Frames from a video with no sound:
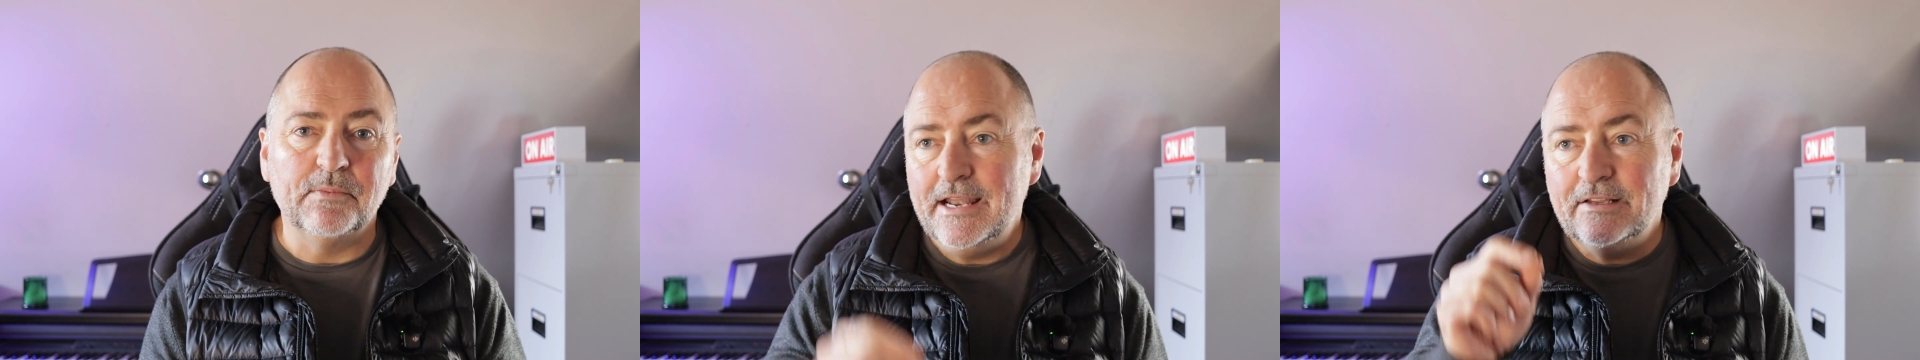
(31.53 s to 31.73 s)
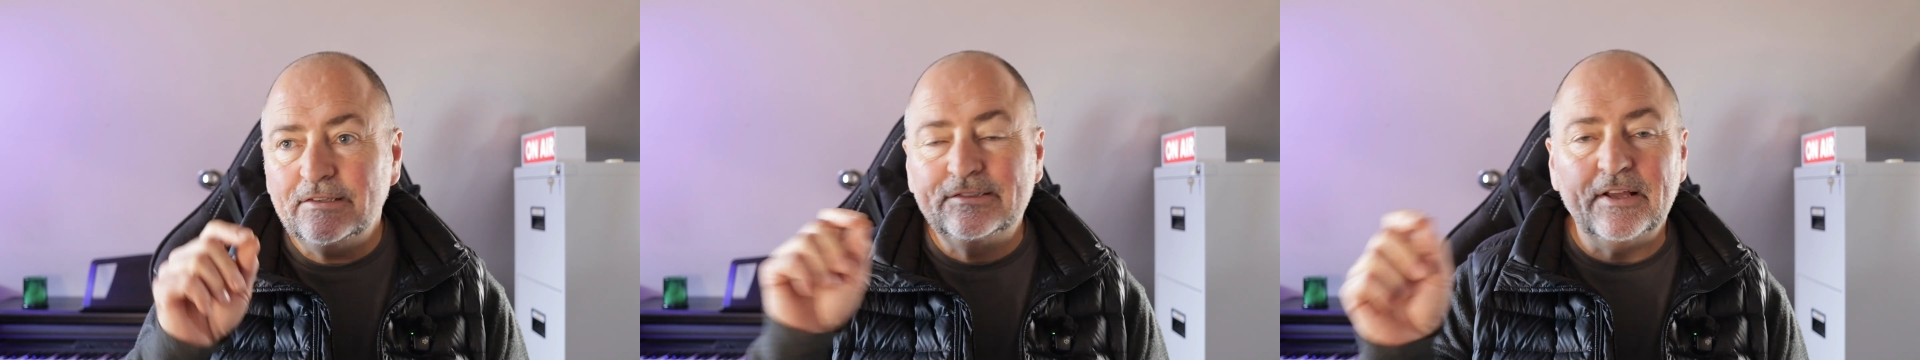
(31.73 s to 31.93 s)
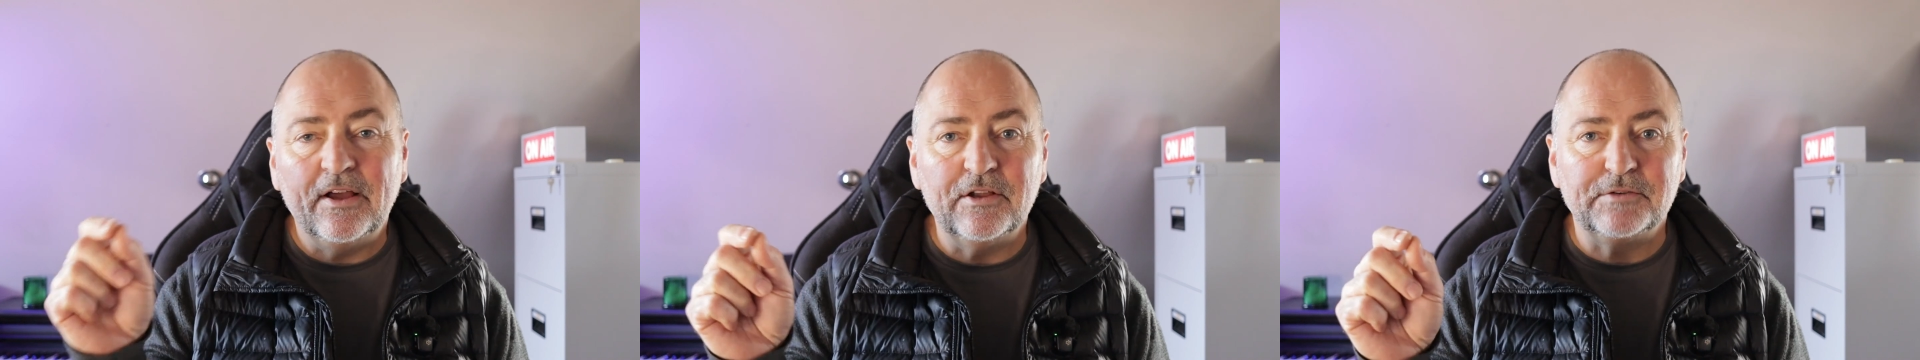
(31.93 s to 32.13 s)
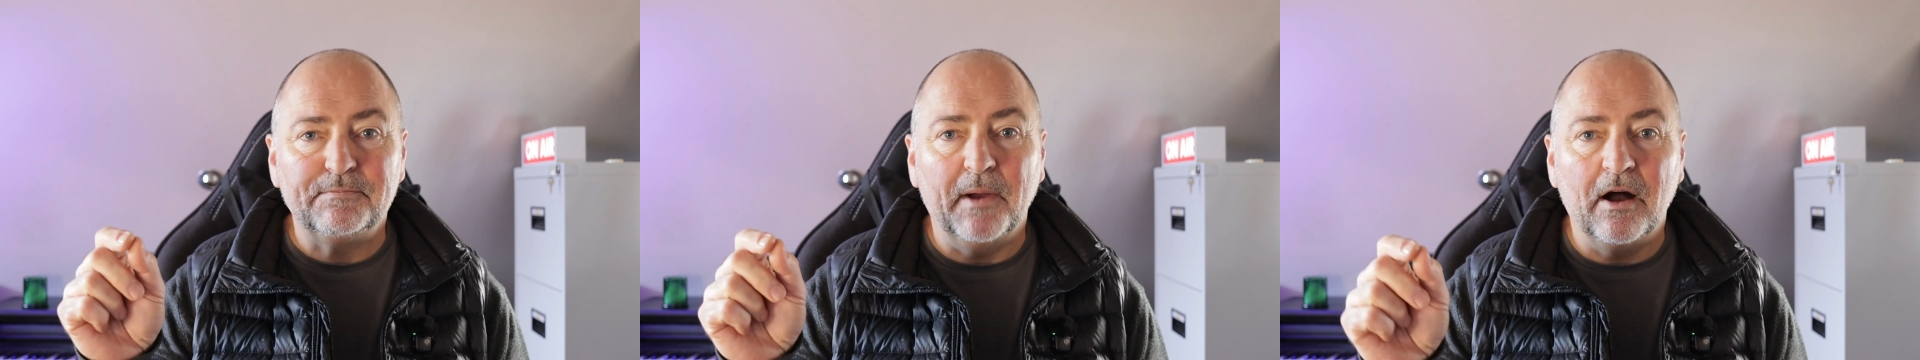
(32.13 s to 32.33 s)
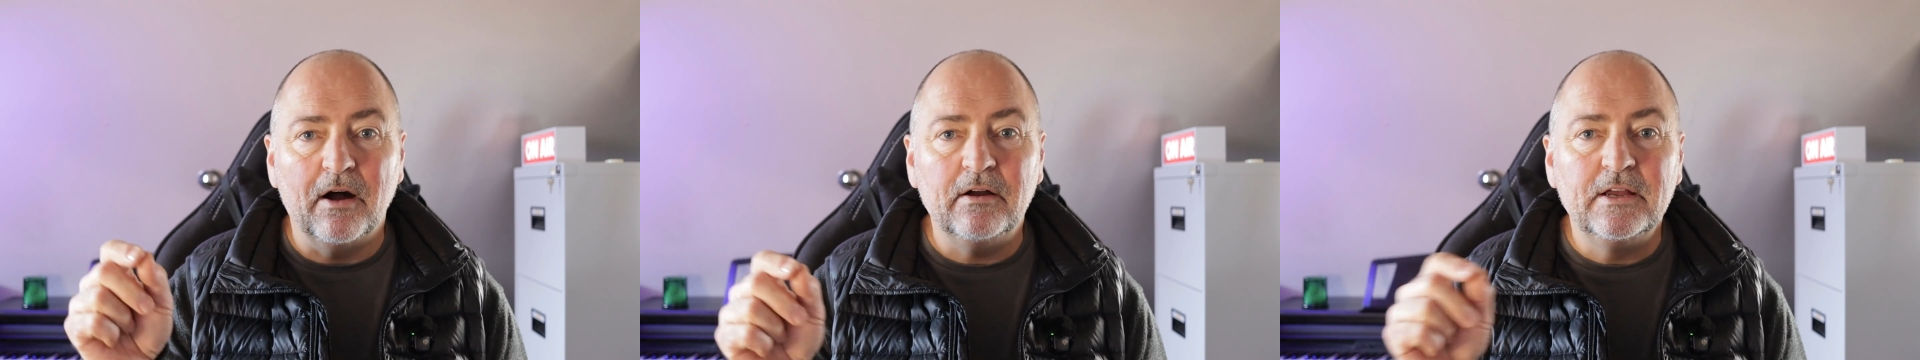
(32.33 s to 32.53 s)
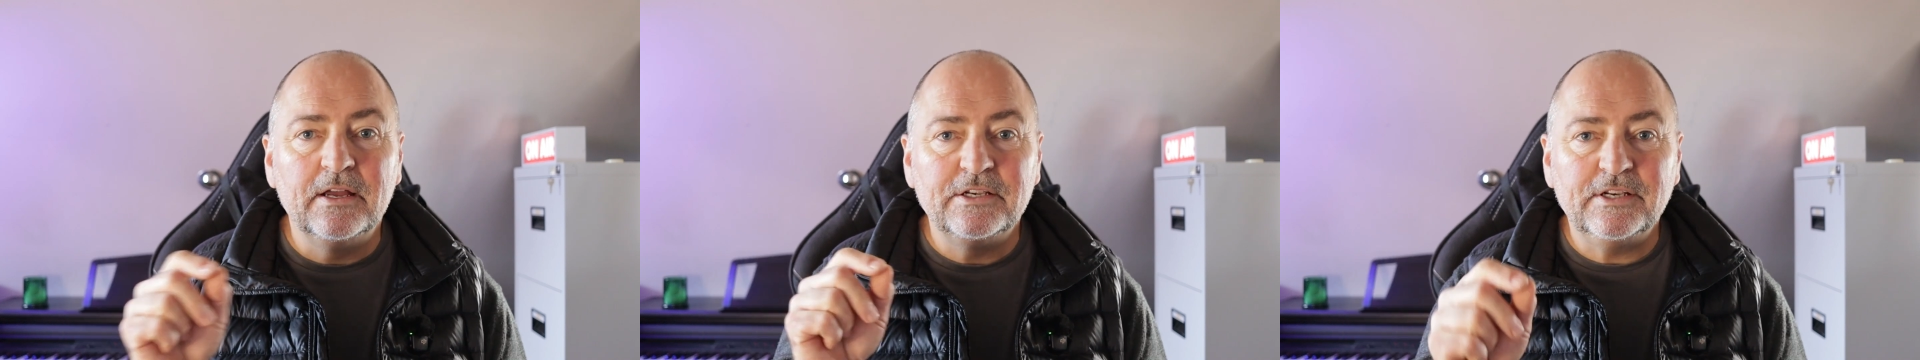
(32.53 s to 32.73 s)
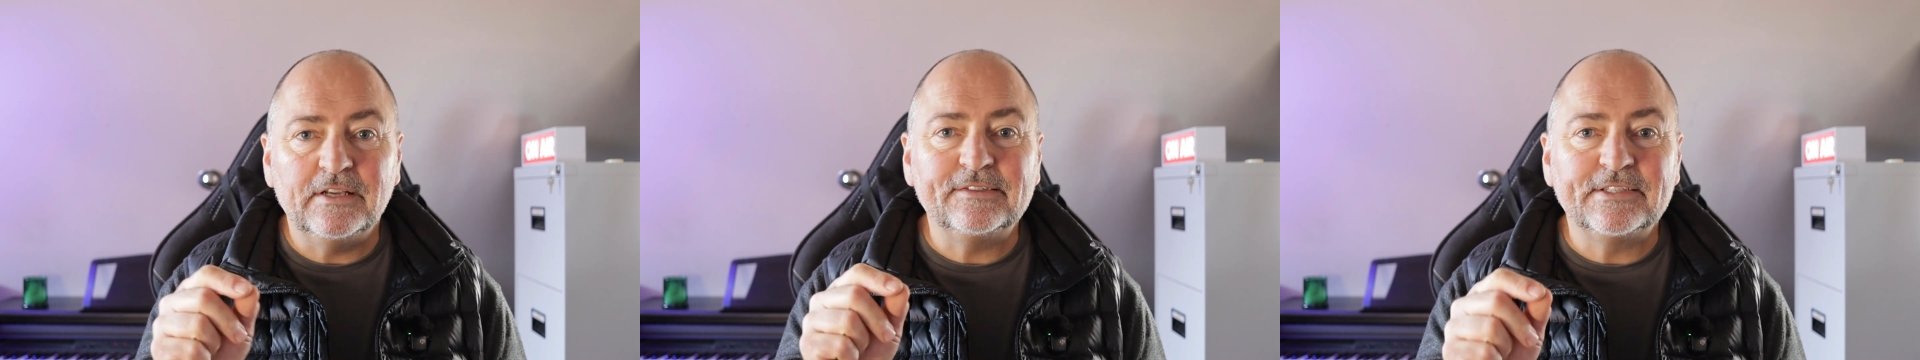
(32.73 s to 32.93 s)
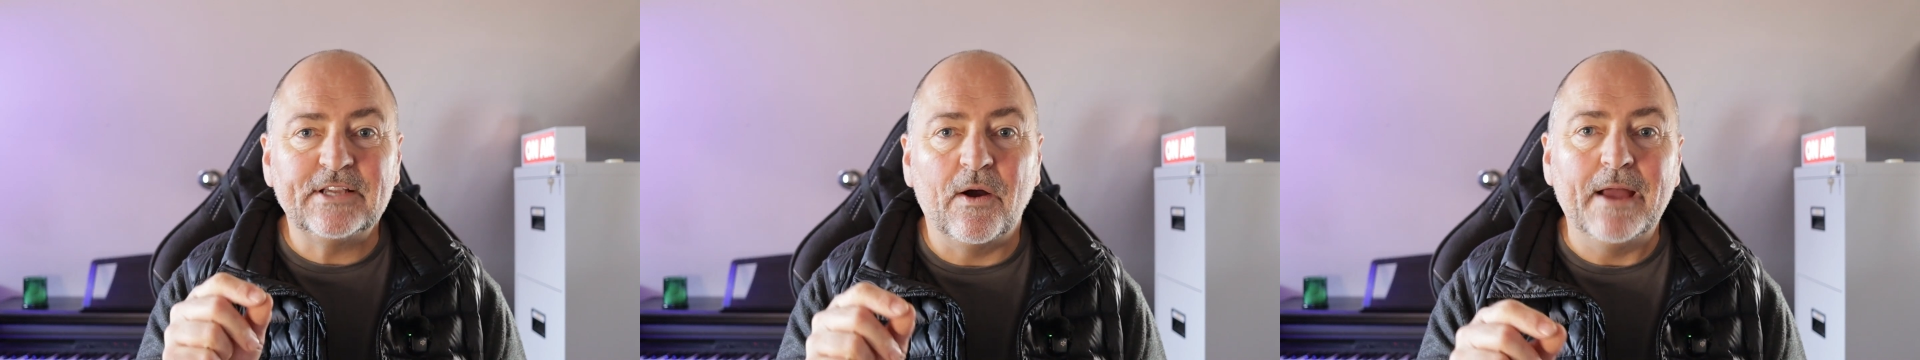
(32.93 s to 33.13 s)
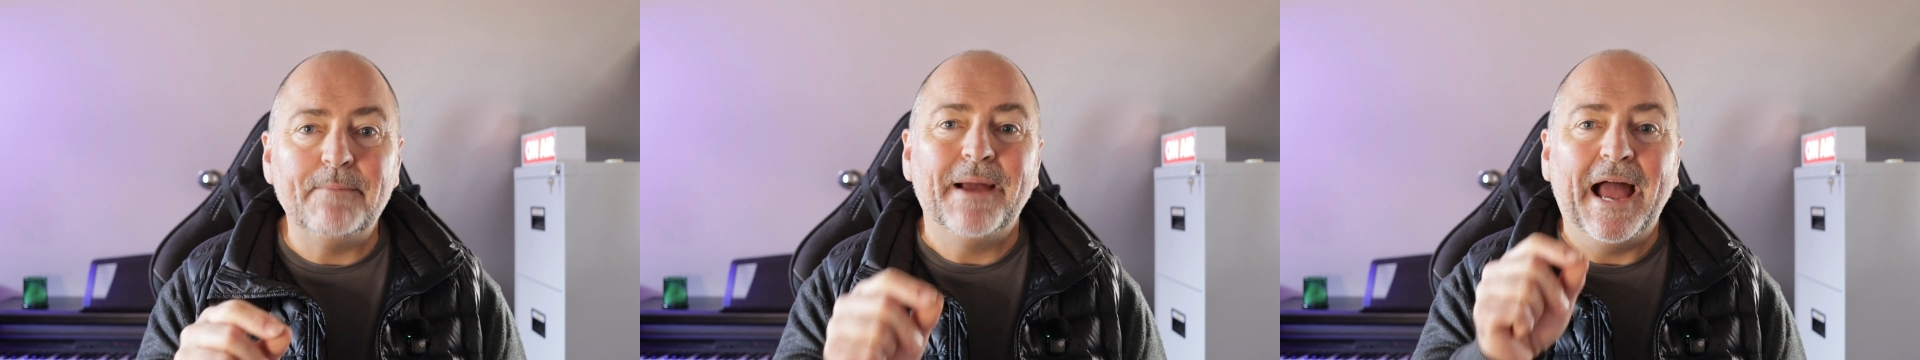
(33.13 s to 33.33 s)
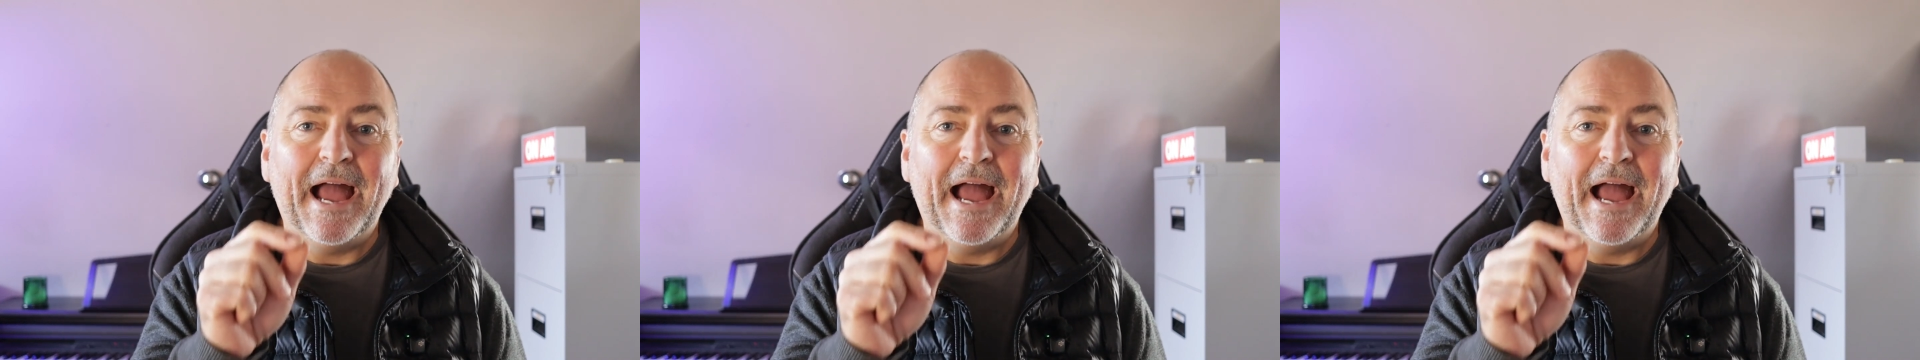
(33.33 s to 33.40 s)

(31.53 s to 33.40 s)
In the search bar, just type